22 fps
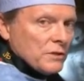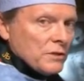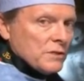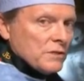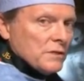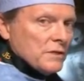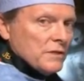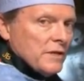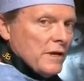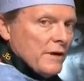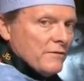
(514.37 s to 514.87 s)

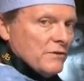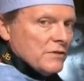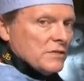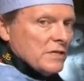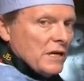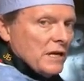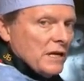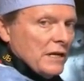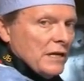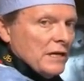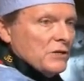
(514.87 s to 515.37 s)
because the
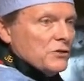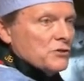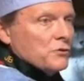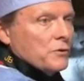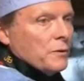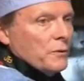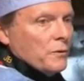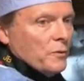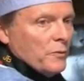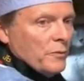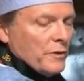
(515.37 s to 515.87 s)
devastating
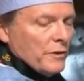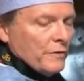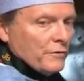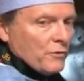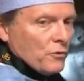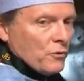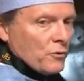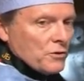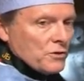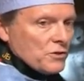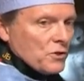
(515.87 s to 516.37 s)
injury would be, of
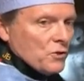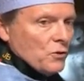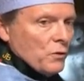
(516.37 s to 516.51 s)
course,